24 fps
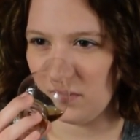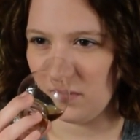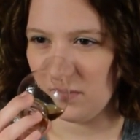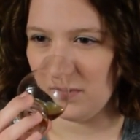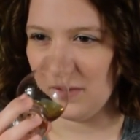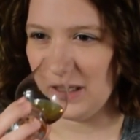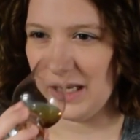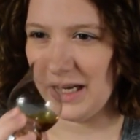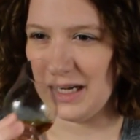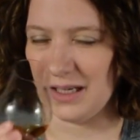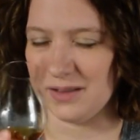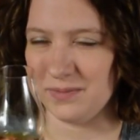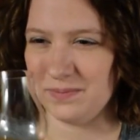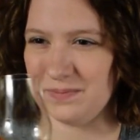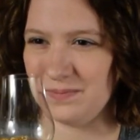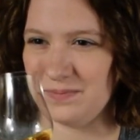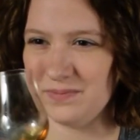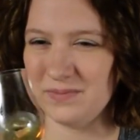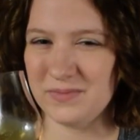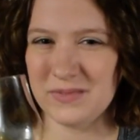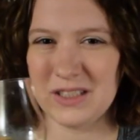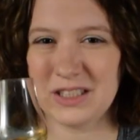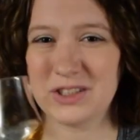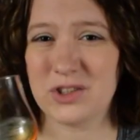Yeah.
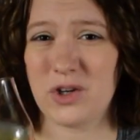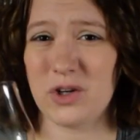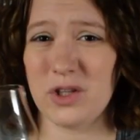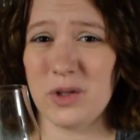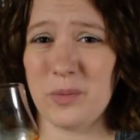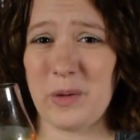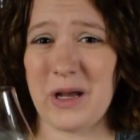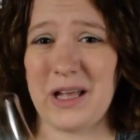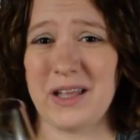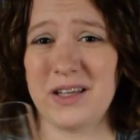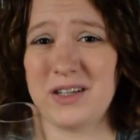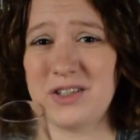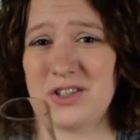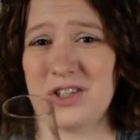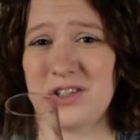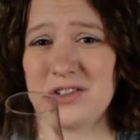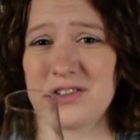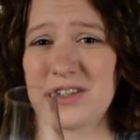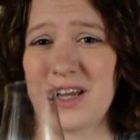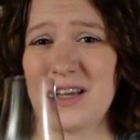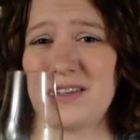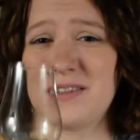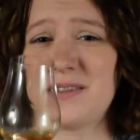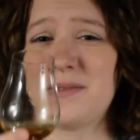Let's go on the palate. Cheers,
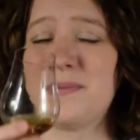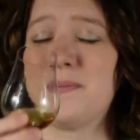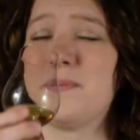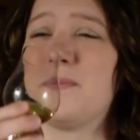guys.